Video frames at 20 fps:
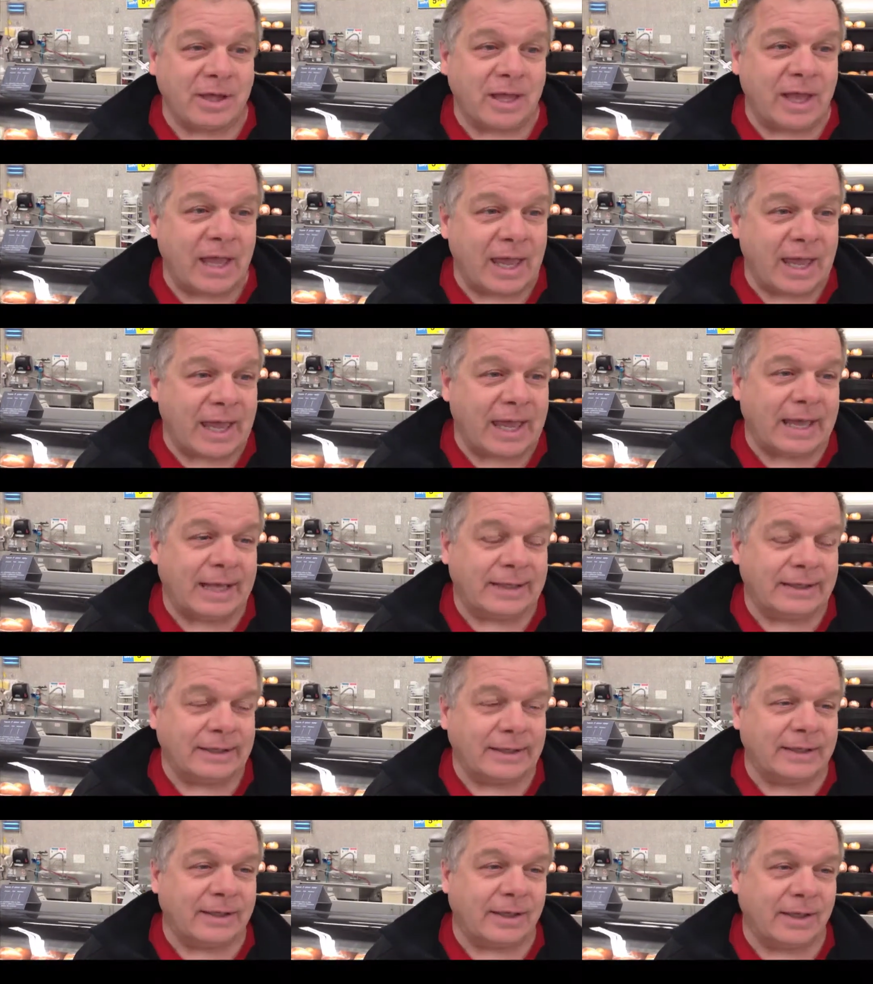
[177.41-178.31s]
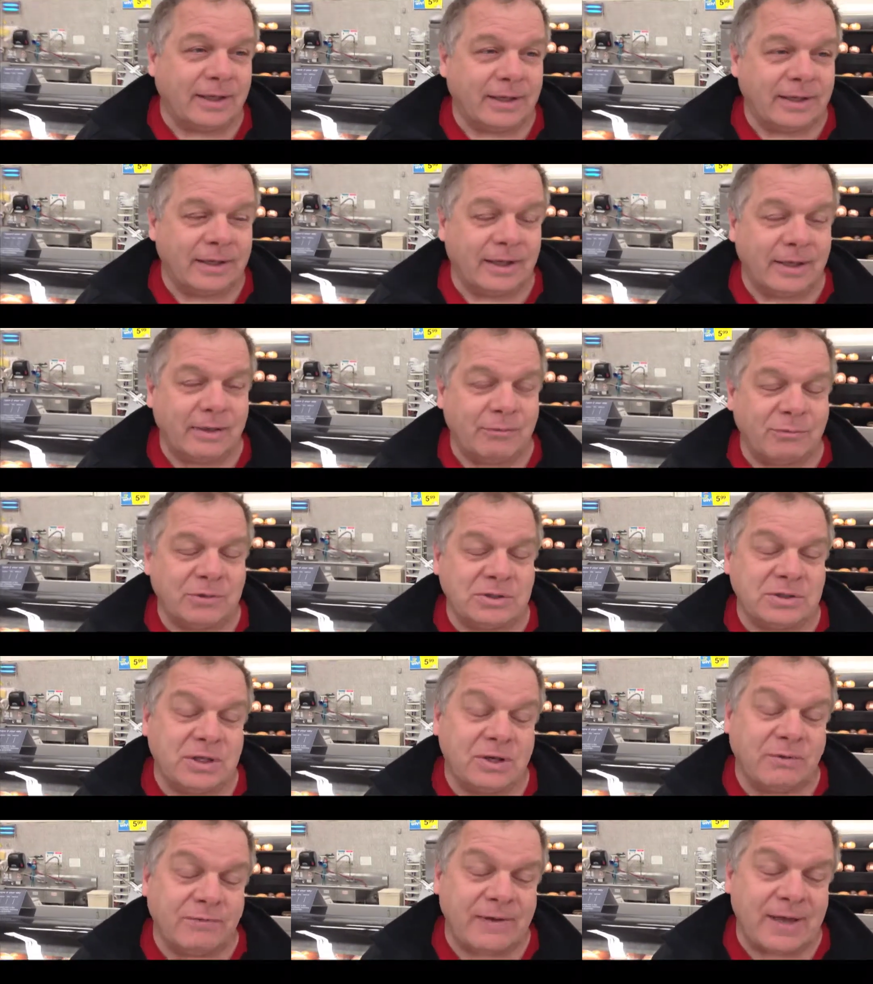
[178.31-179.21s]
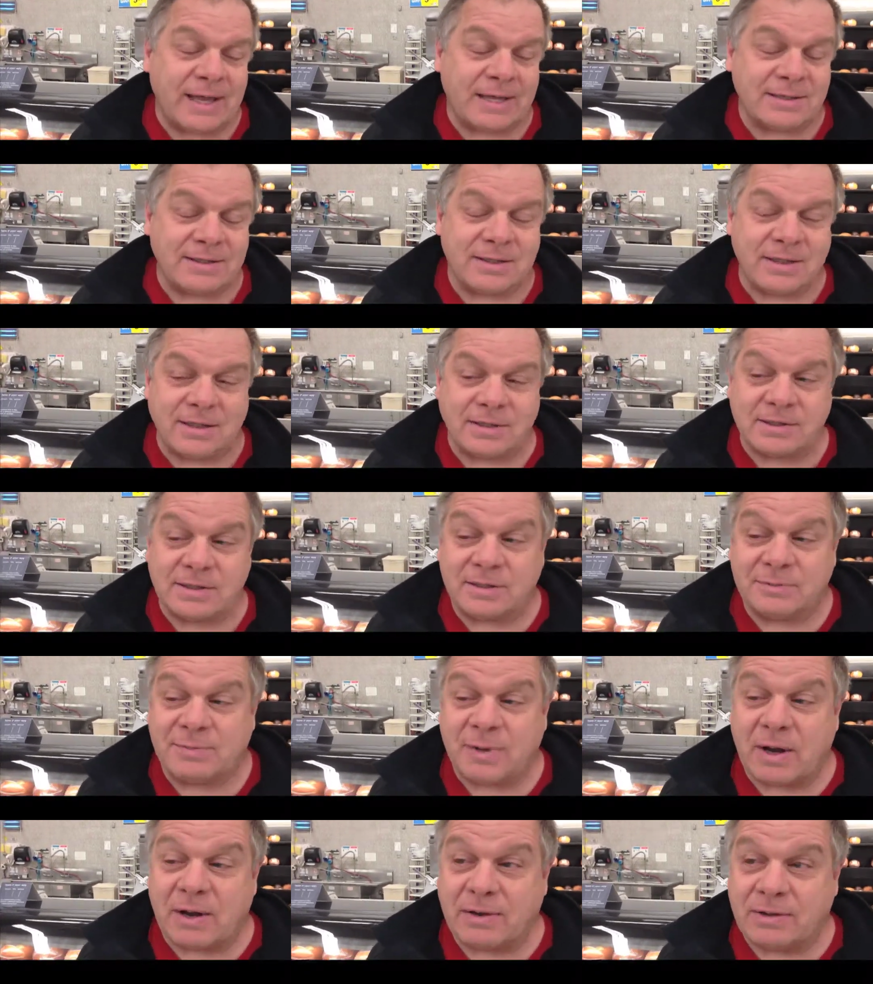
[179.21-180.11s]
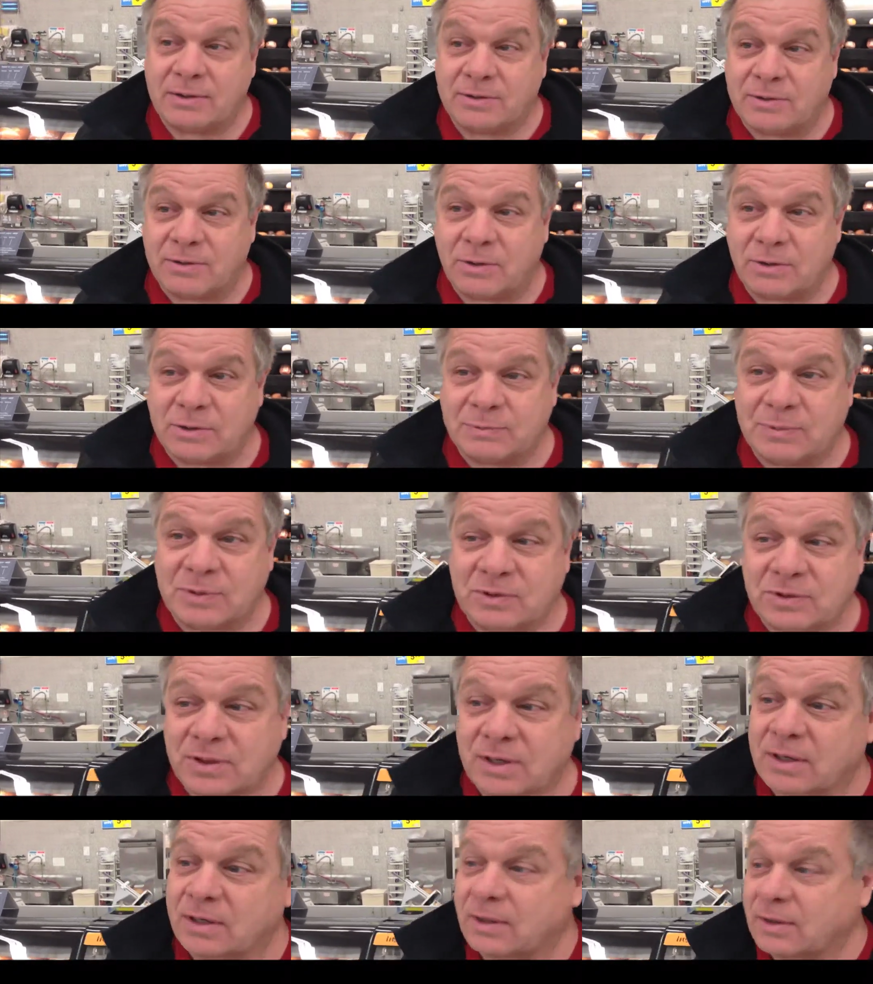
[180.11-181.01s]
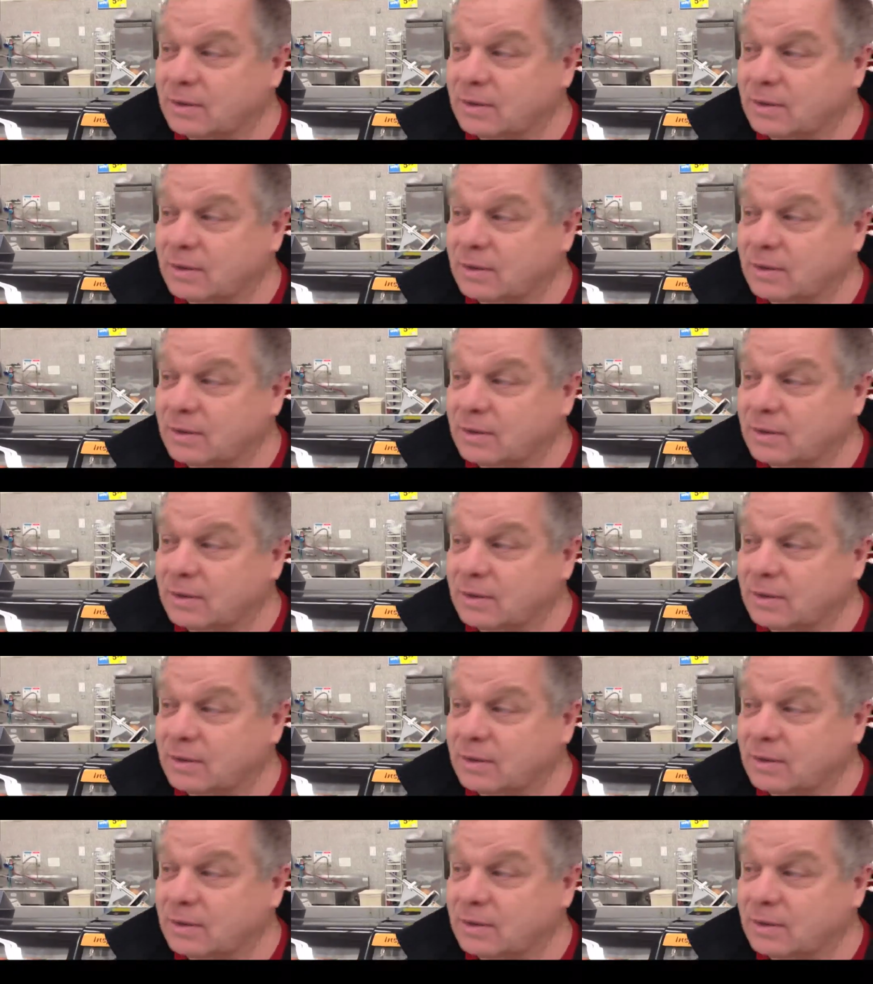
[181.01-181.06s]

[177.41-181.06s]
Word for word: And uh, we'll see how fast he is. He's probably the slowest person on